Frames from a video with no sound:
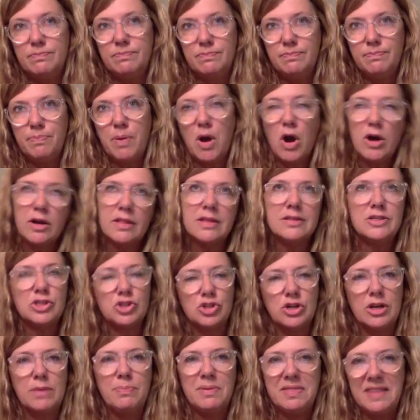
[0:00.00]
part of this
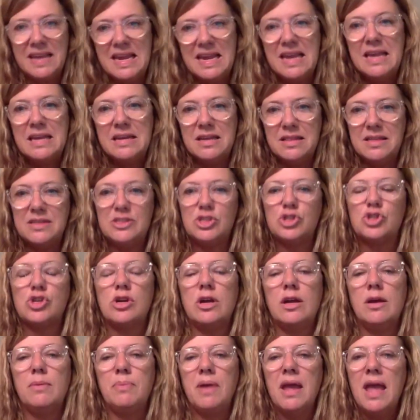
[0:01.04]
trip, at the end of this
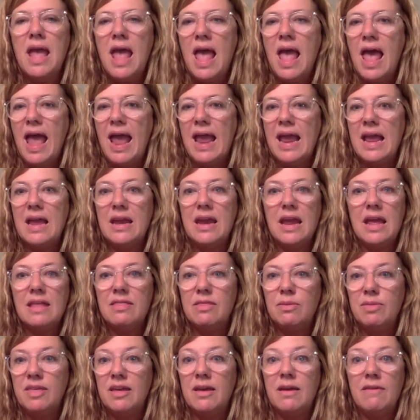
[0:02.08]
trip, and
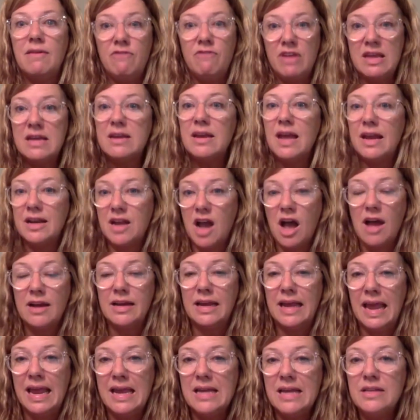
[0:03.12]
the event had
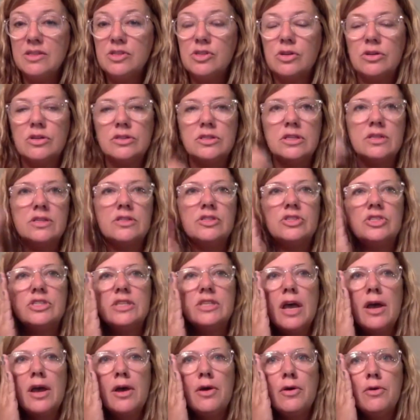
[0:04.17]
gotten canceled.
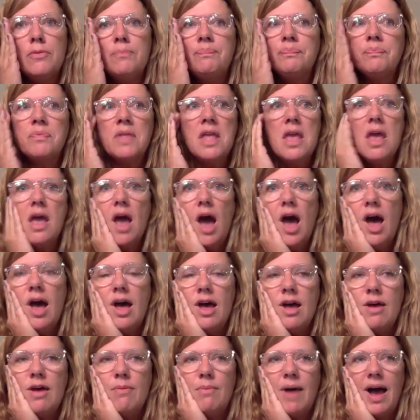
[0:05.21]
So
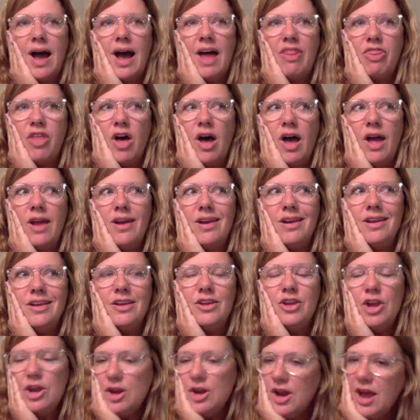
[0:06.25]
I thought,
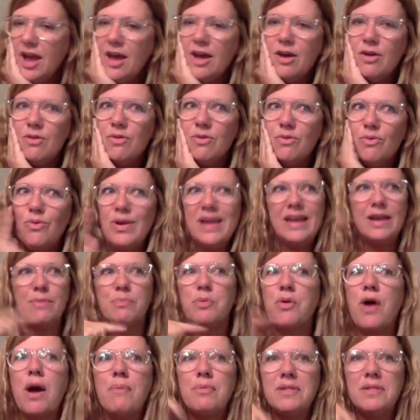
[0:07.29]
we could
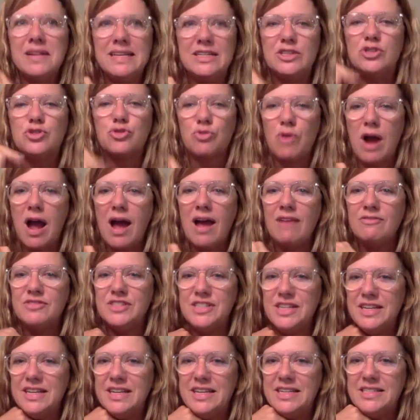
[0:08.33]
probably drive
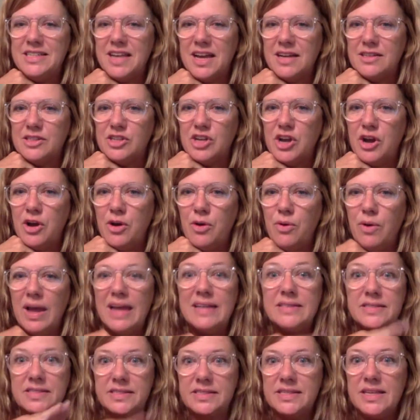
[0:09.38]
to Kiteto
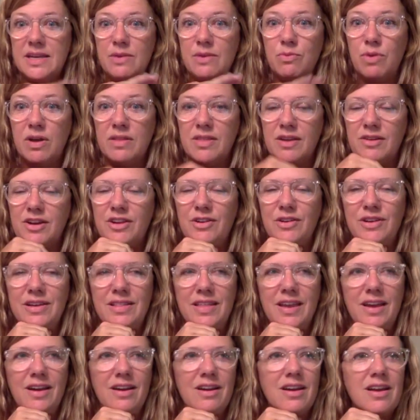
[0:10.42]
and see what they're doing
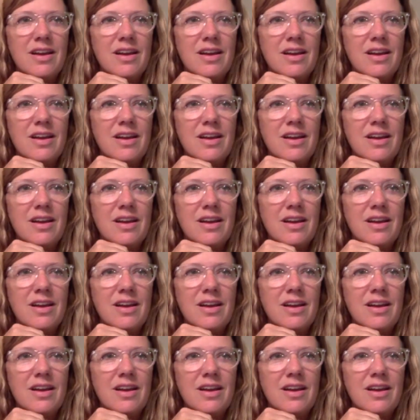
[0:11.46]
there.